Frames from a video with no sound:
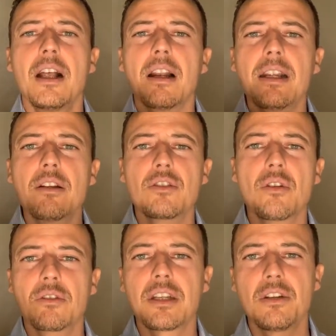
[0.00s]
Leaders
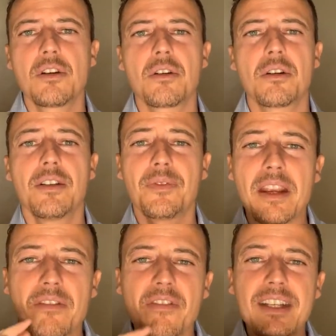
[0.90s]
don't ignore, they
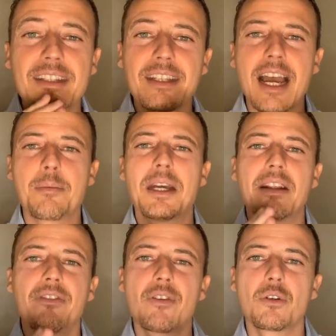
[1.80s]
invest time and
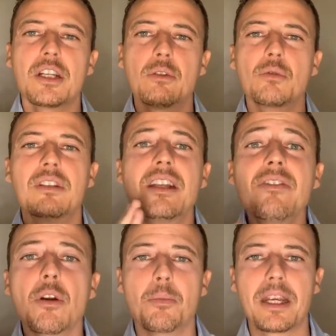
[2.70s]
effort into
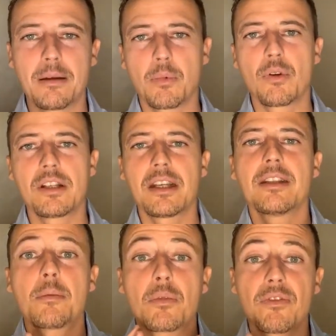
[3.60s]
developing employees in their
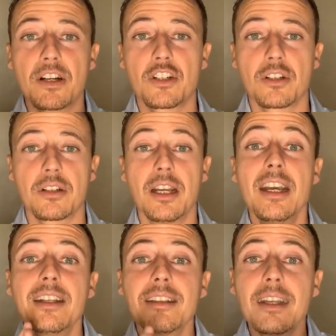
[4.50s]
profession
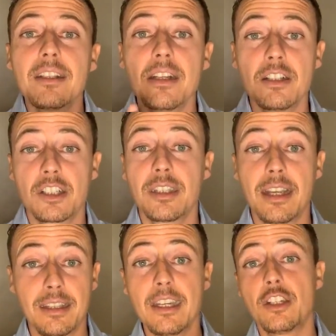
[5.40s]
teaching,
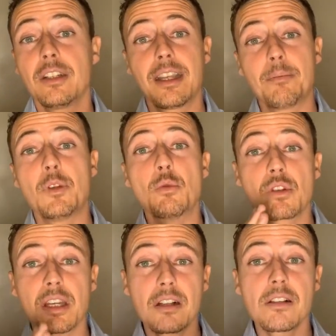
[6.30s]
teaching them new
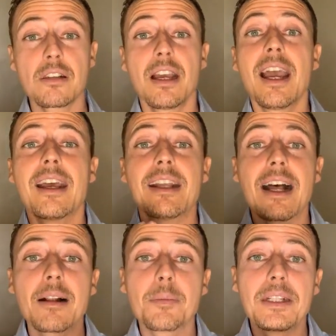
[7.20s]
skills and
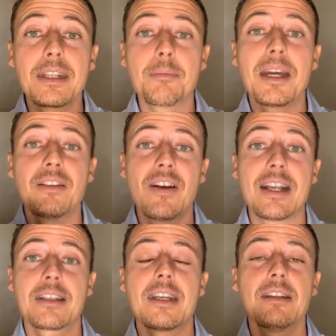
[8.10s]
helping them
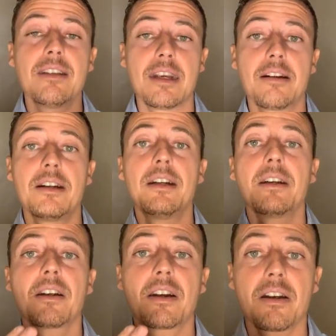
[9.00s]
advance in their
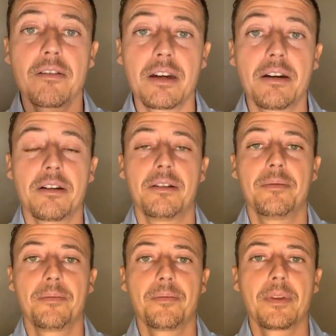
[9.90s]
career.
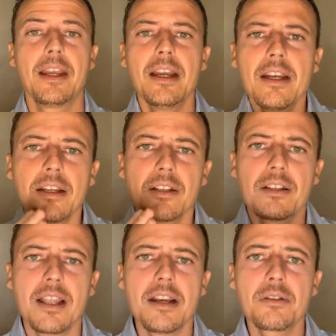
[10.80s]

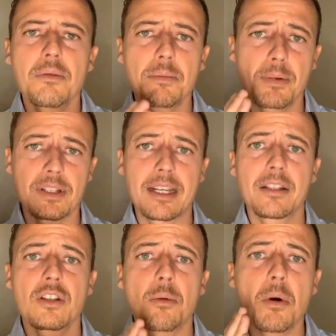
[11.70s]
These represent
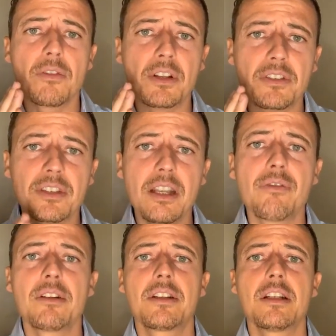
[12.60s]
some of the
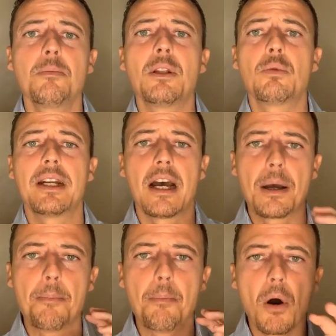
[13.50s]
differences between
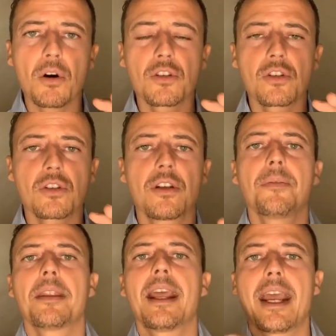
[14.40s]
boss
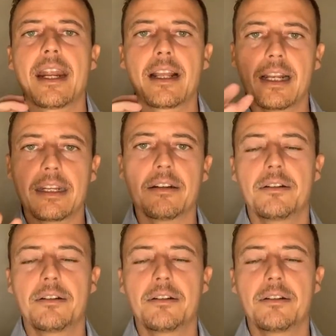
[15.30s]
and a leader.